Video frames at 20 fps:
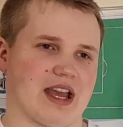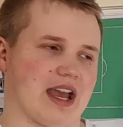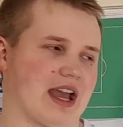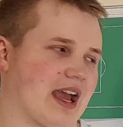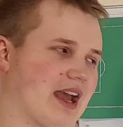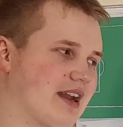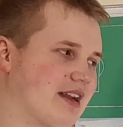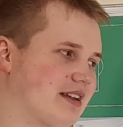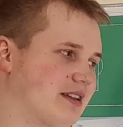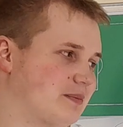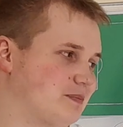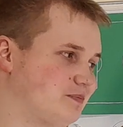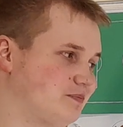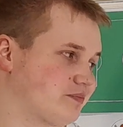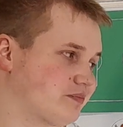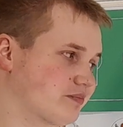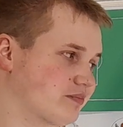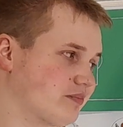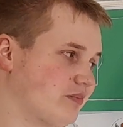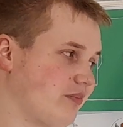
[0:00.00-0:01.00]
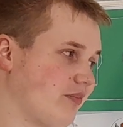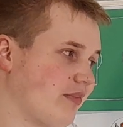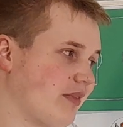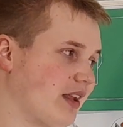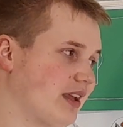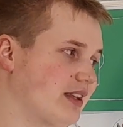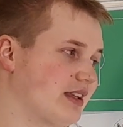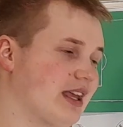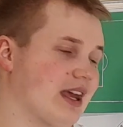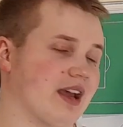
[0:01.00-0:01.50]
And
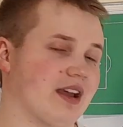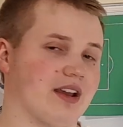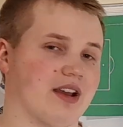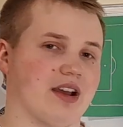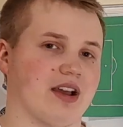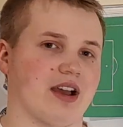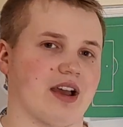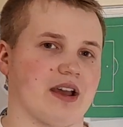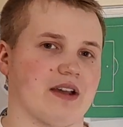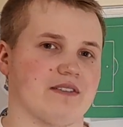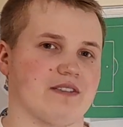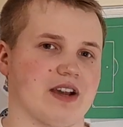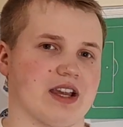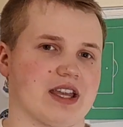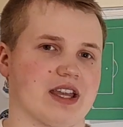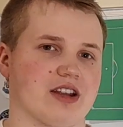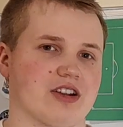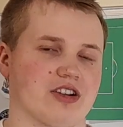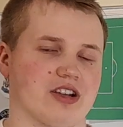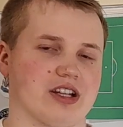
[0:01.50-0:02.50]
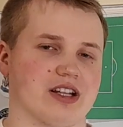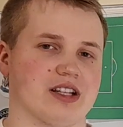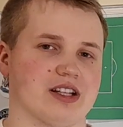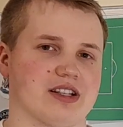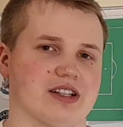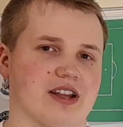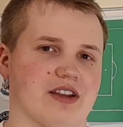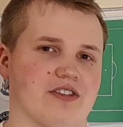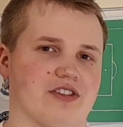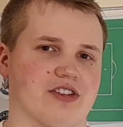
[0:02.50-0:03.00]
Valladolid
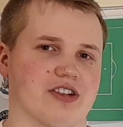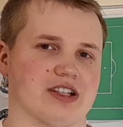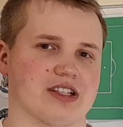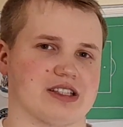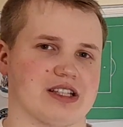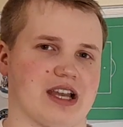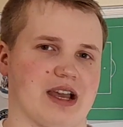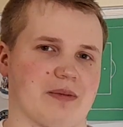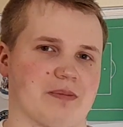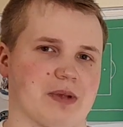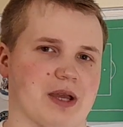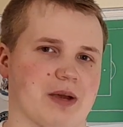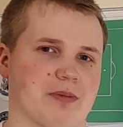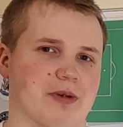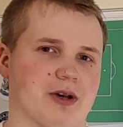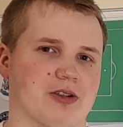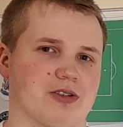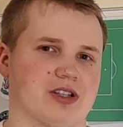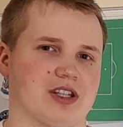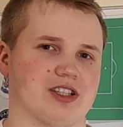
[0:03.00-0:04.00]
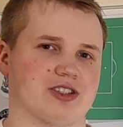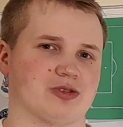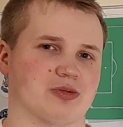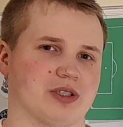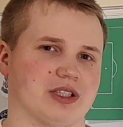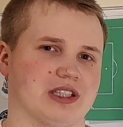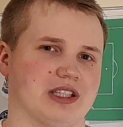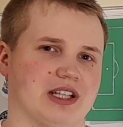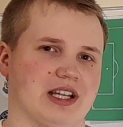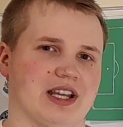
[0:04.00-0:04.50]
definitely happy about this
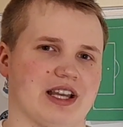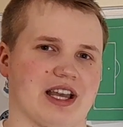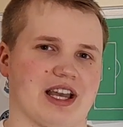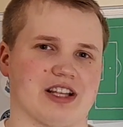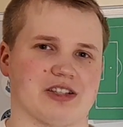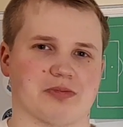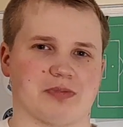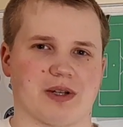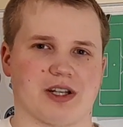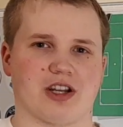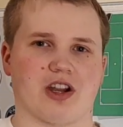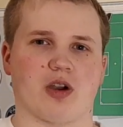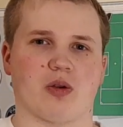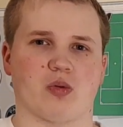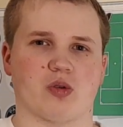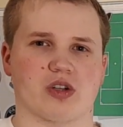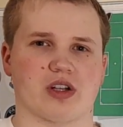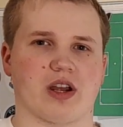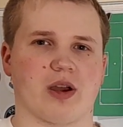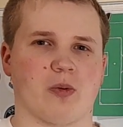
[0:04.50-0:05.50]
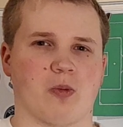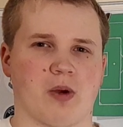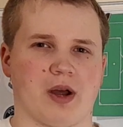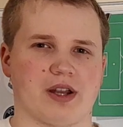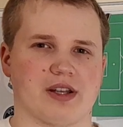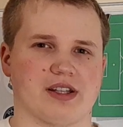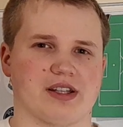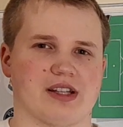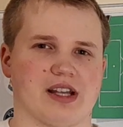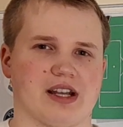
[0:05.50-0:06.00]
win. Espanyol would have
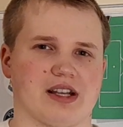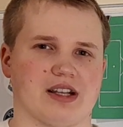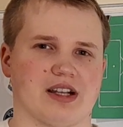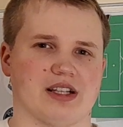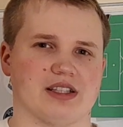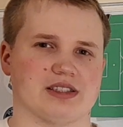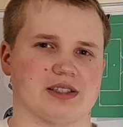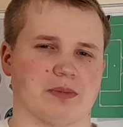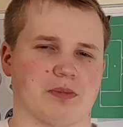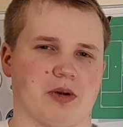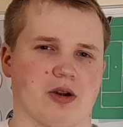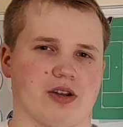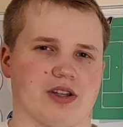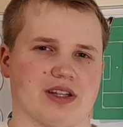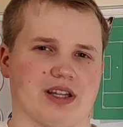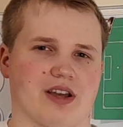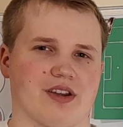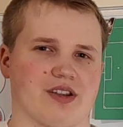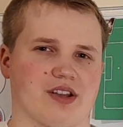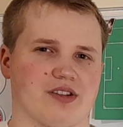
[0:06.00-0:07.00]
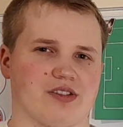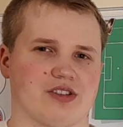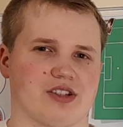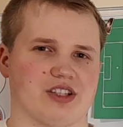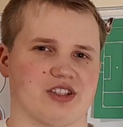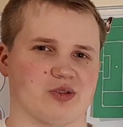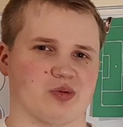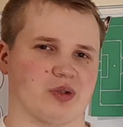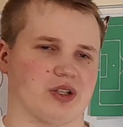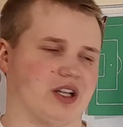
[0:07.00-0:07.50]
wanted at least a point out of
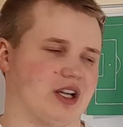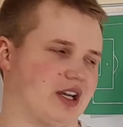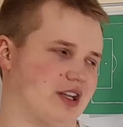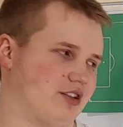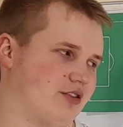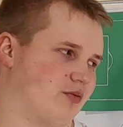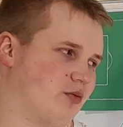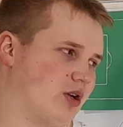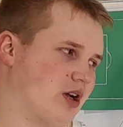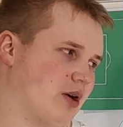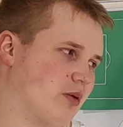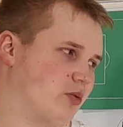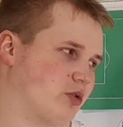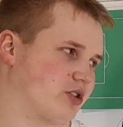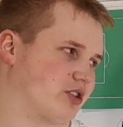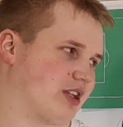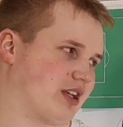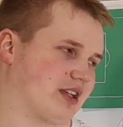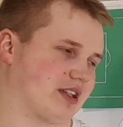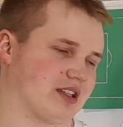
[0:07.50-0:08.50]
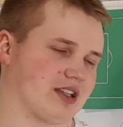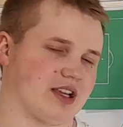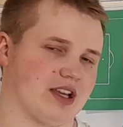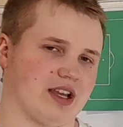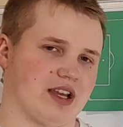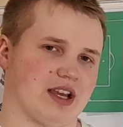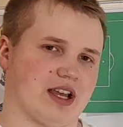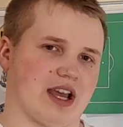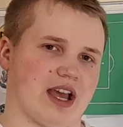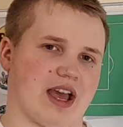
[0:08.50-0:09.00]
this one, I would think,
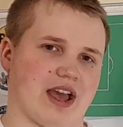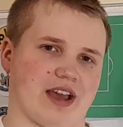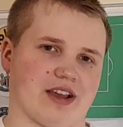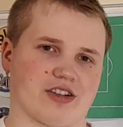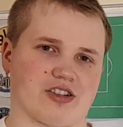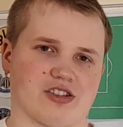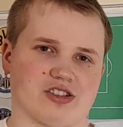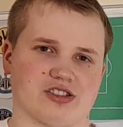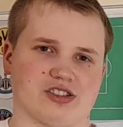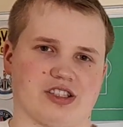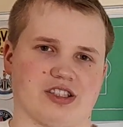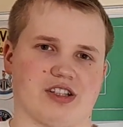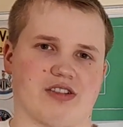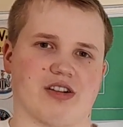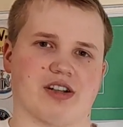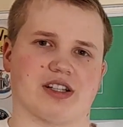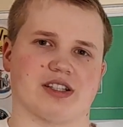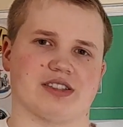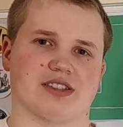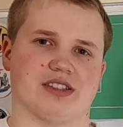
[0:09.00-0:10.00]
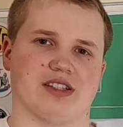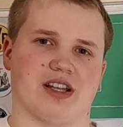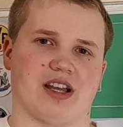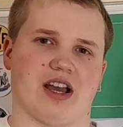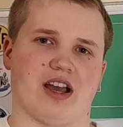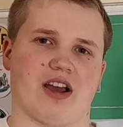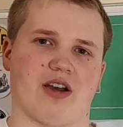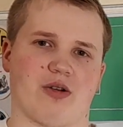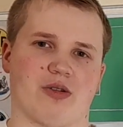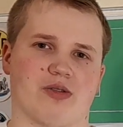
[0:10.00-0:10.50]
considering
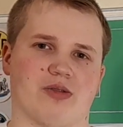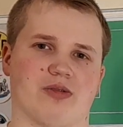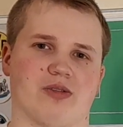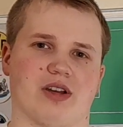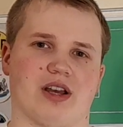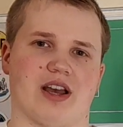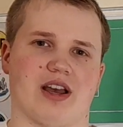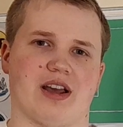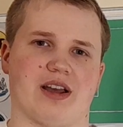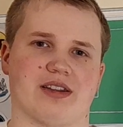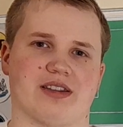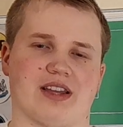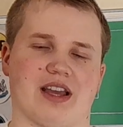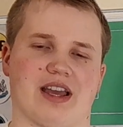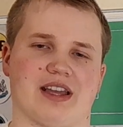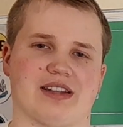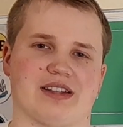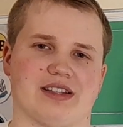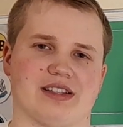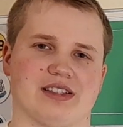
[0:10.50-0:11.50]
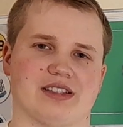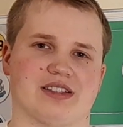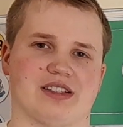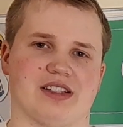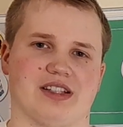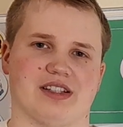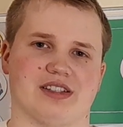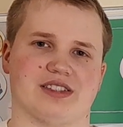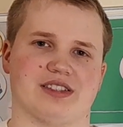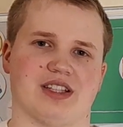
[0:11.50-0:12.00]
how tight
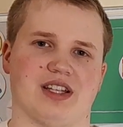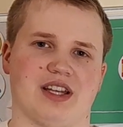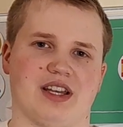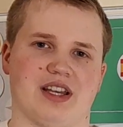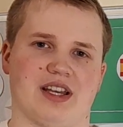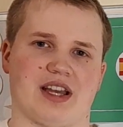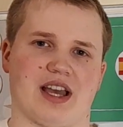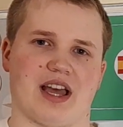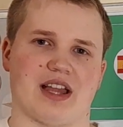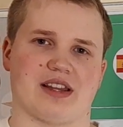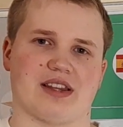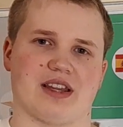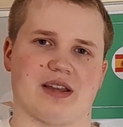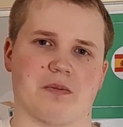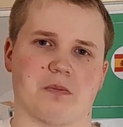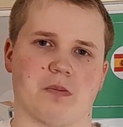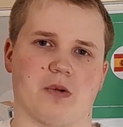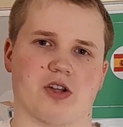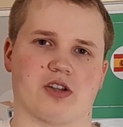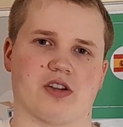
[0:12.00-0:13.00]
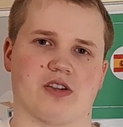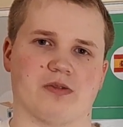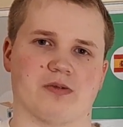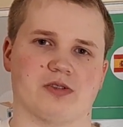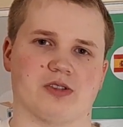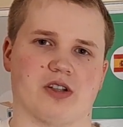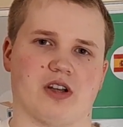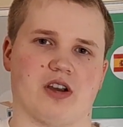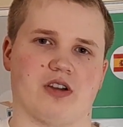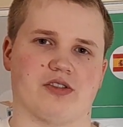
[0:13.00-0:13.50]
it is at the
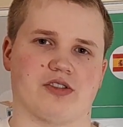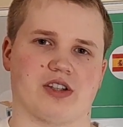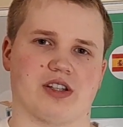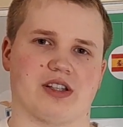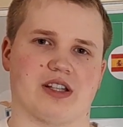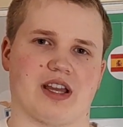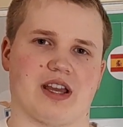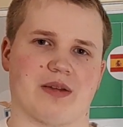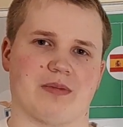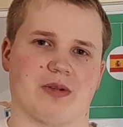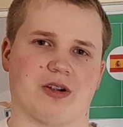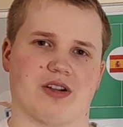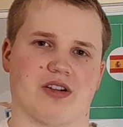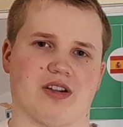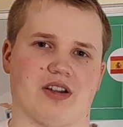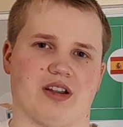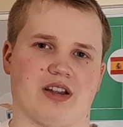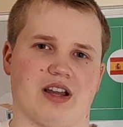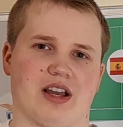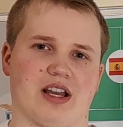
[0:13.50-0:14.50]
bottom of the table.